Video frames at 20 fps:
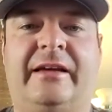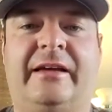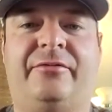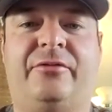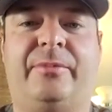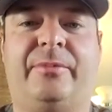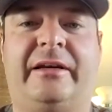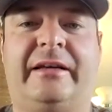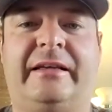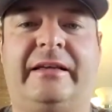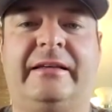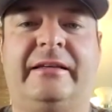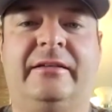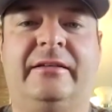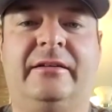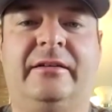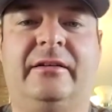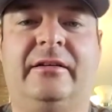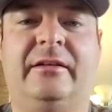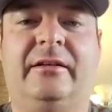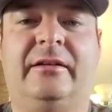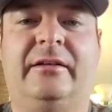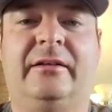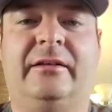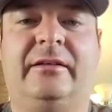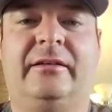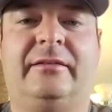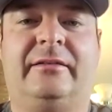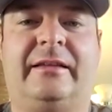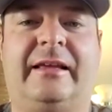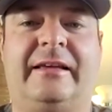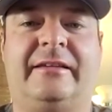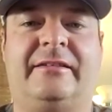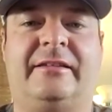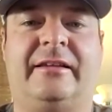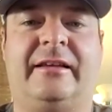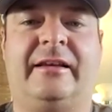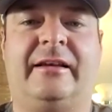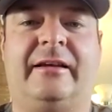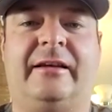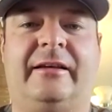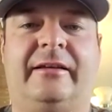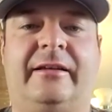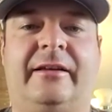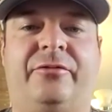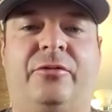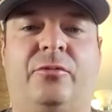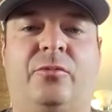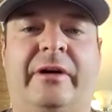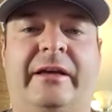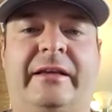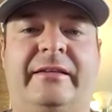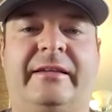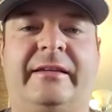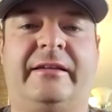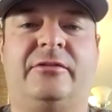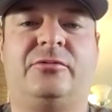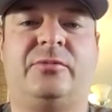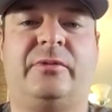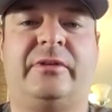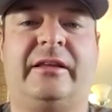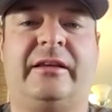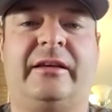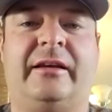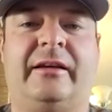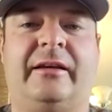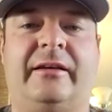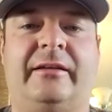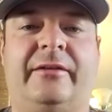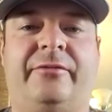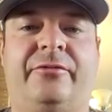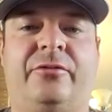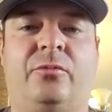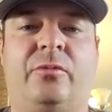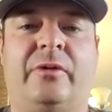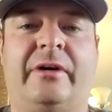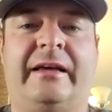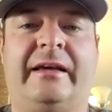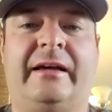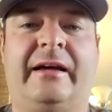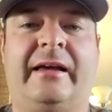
Everybody takes it in a different way and deals with it in a different way.